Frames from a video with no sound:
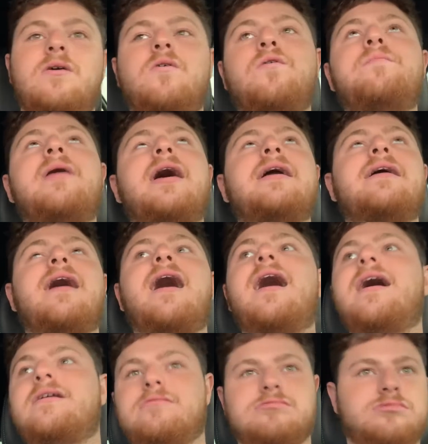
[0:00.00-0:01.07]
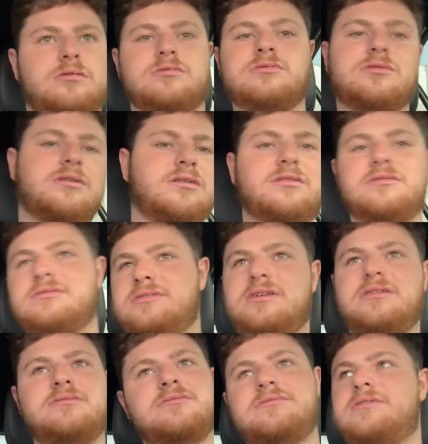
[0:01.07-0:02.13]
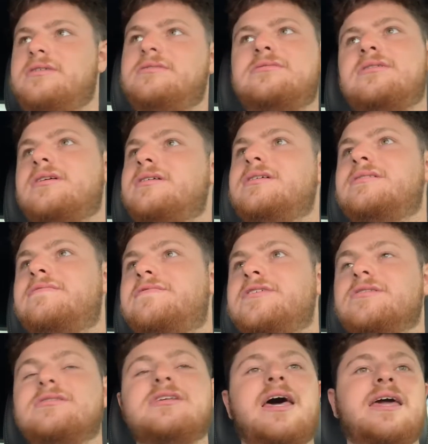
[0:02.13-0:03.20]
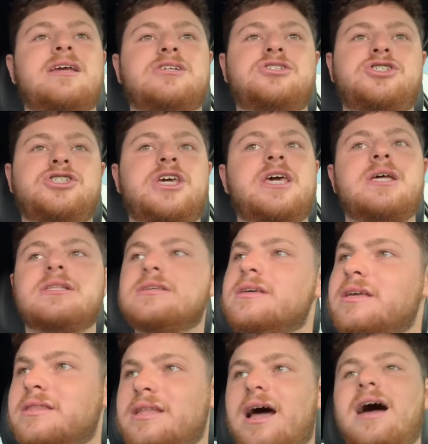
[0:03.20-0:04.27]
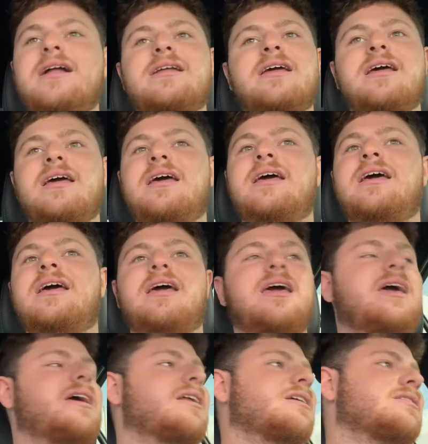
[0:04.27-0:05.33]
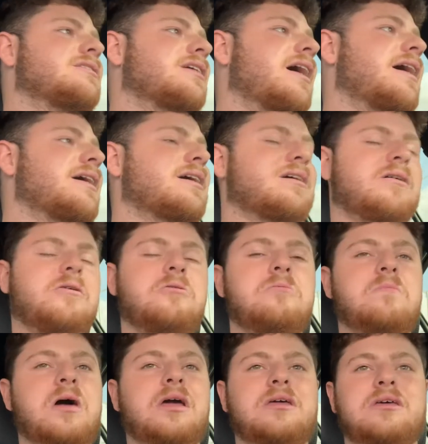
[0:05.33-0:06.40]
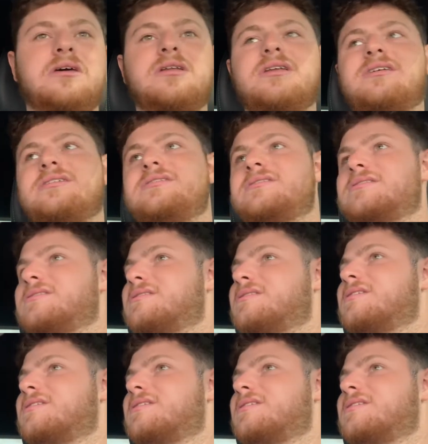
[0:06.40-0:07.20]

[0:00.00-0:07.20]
Oh my God. It feels like shit. And it's like, oh my goodness.